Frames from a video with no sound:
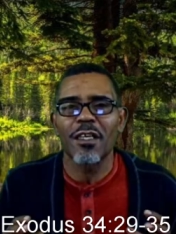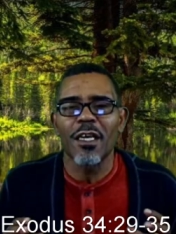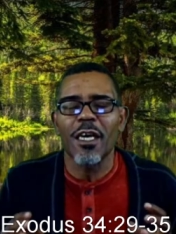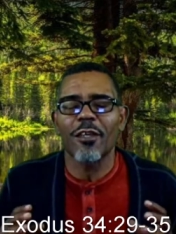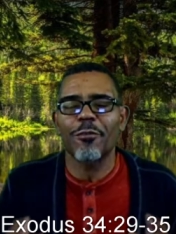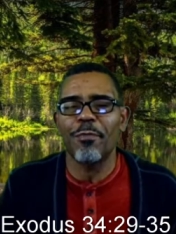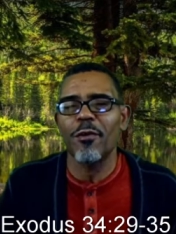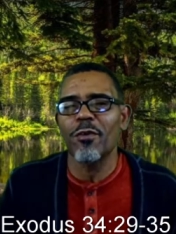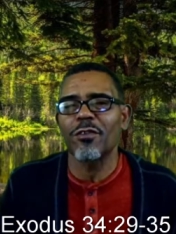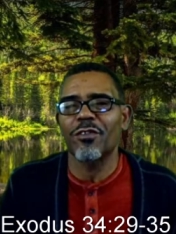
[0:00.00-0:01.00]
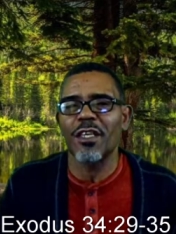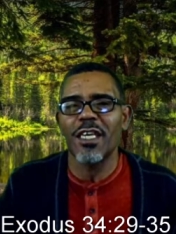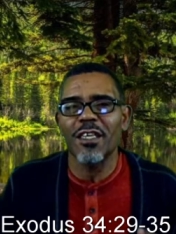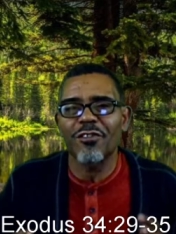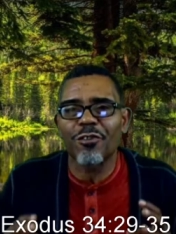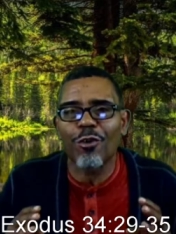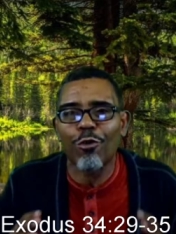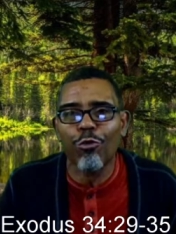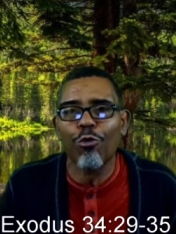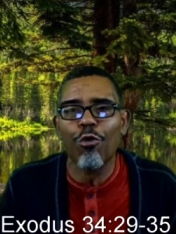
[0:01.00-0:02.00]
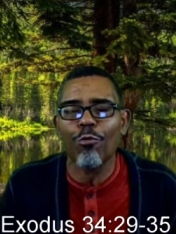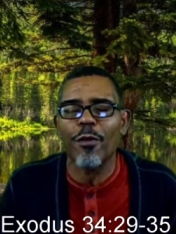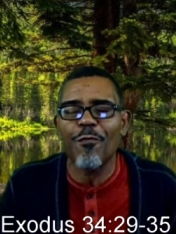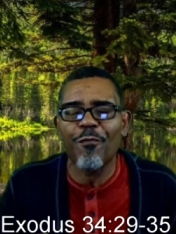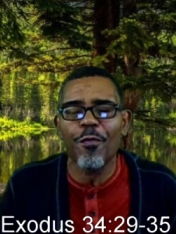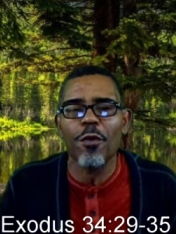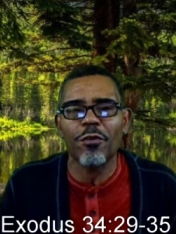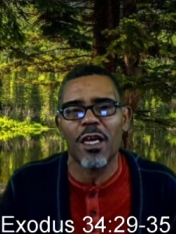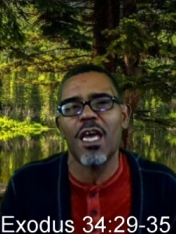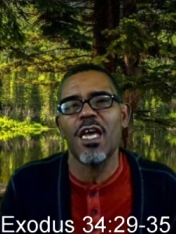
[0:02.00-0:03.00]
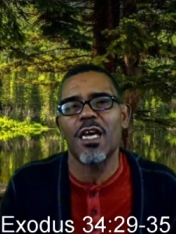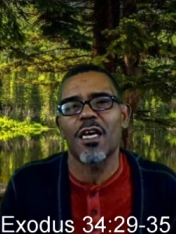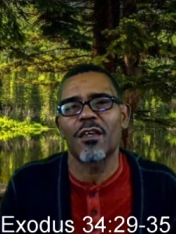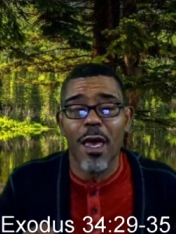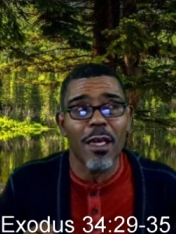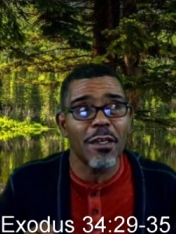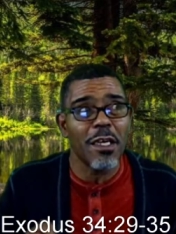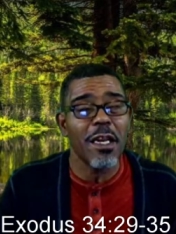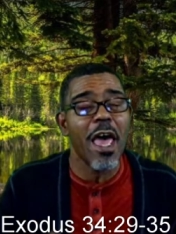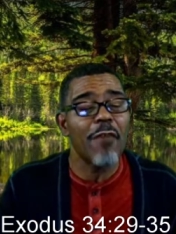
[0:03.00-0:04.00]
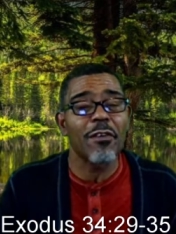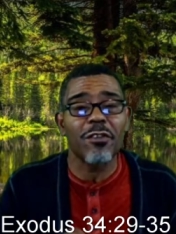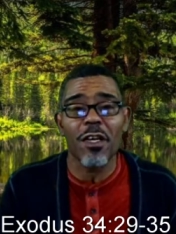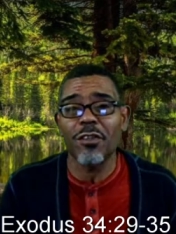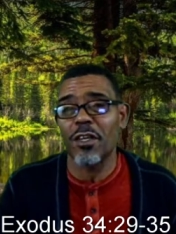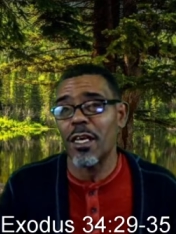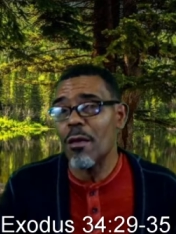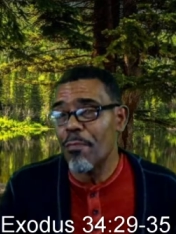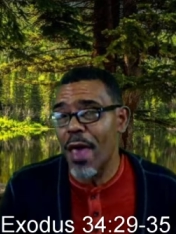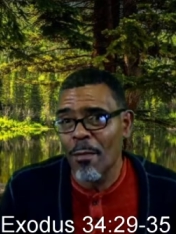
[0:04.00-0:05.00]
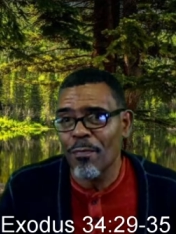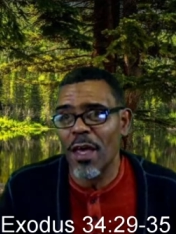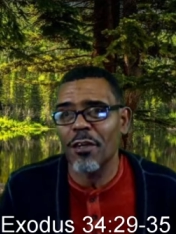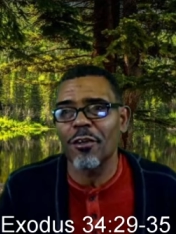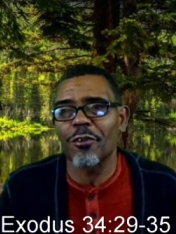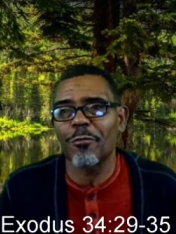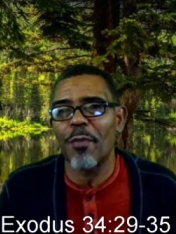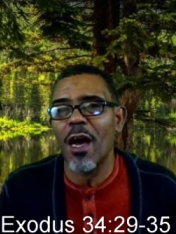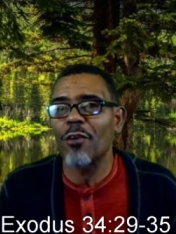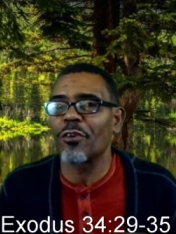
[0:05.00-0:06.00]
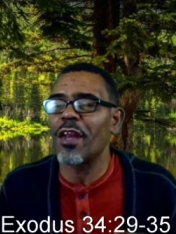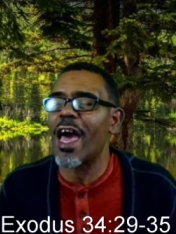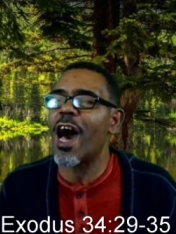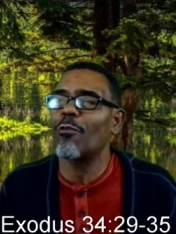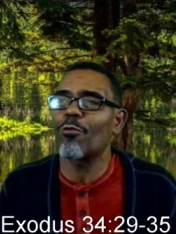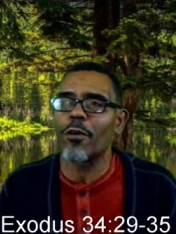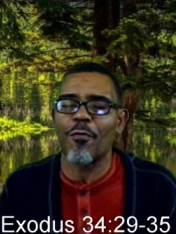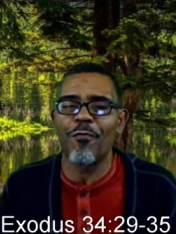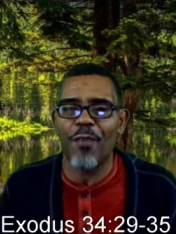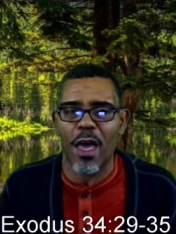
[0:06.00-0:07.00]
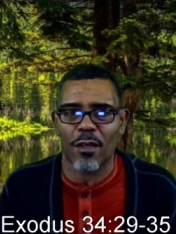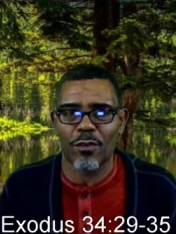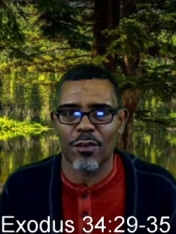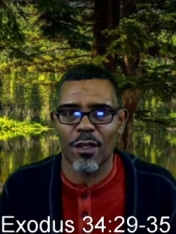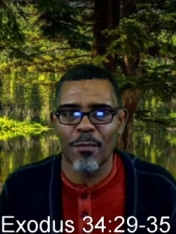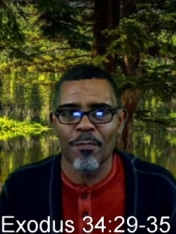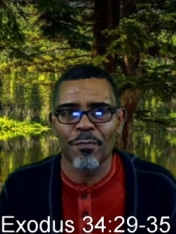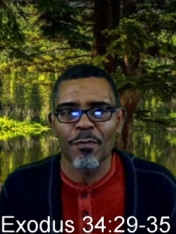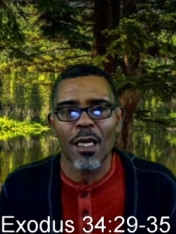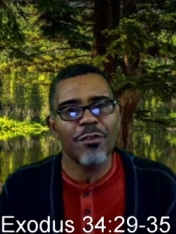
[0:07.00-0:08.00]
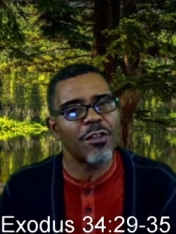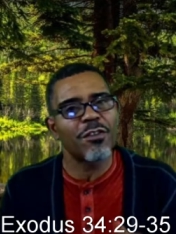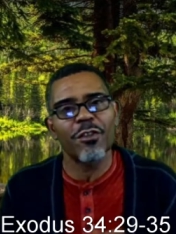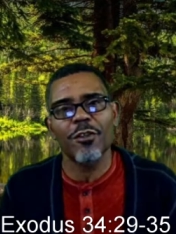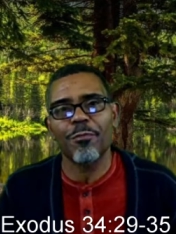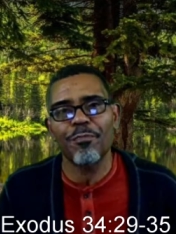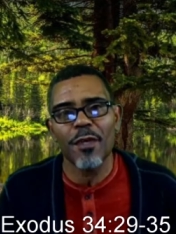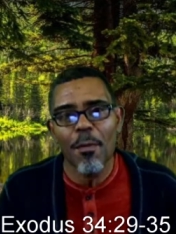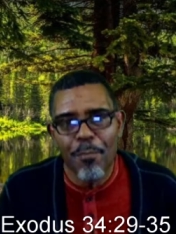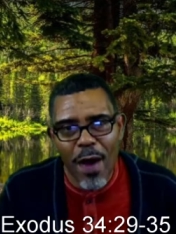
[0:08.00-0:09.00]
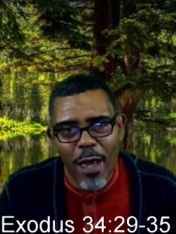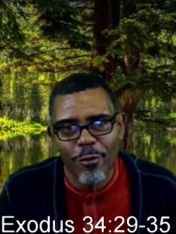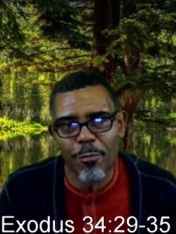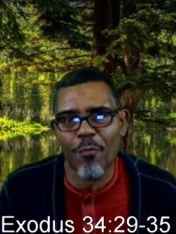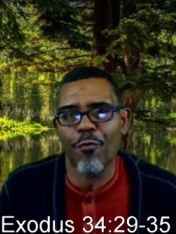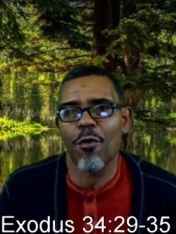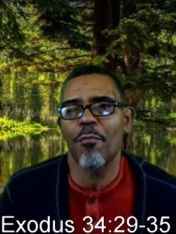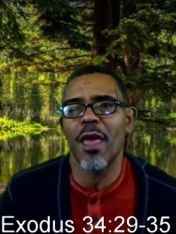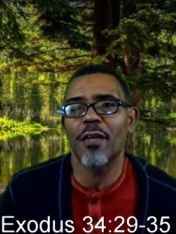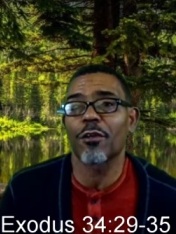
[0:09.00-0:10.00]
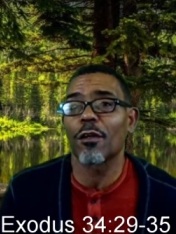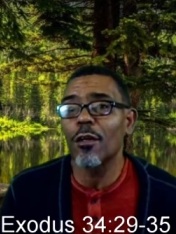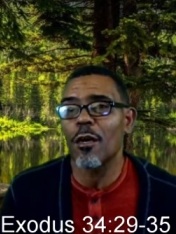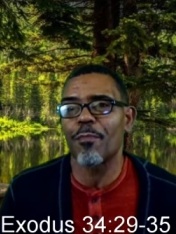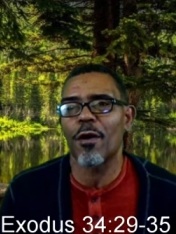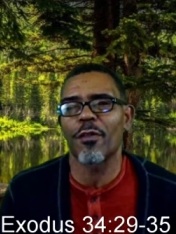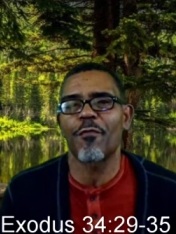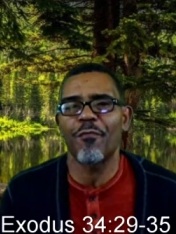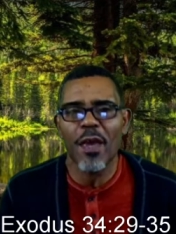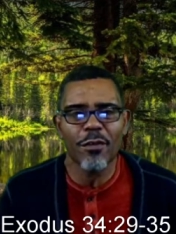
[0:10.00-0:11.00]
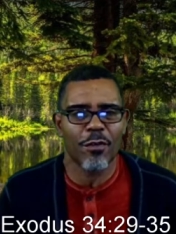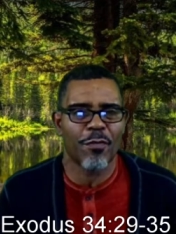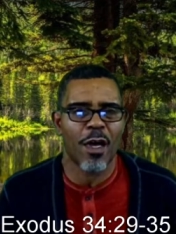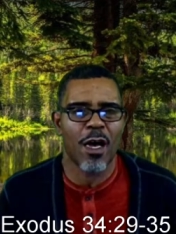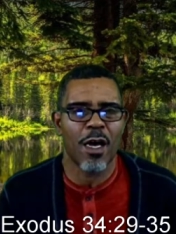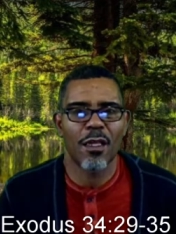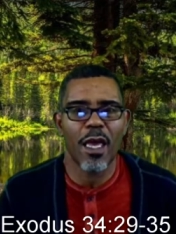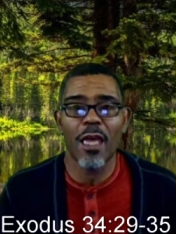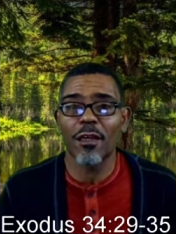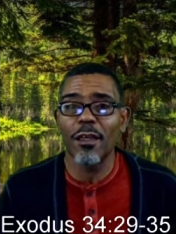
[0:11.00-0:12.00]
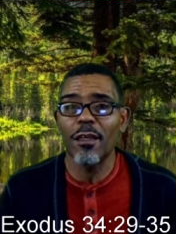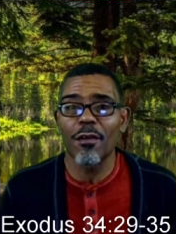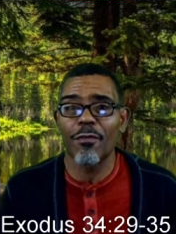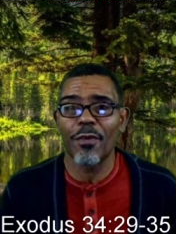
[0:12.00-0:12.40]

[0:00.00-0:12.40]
Experiencing His glory firsthand and it having such an impact that it inspires an outward effect. And since it is impossible for a man to look upon the face of God and live,